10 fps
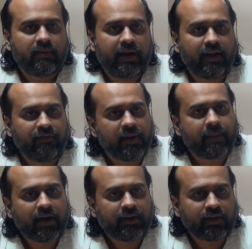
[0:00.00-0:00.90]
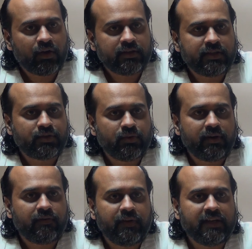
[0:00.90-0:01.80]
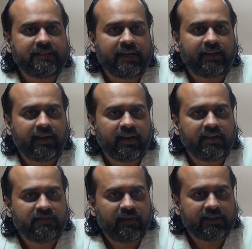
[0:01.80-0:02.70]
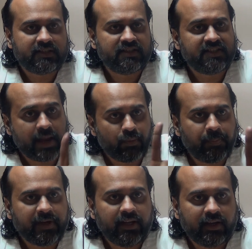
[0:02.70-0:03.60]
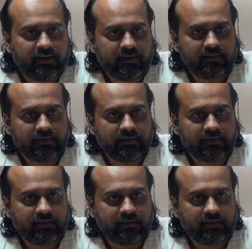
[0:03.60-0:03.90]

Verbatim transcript: and every biotechnology student feels electrical is worst. Same opinion.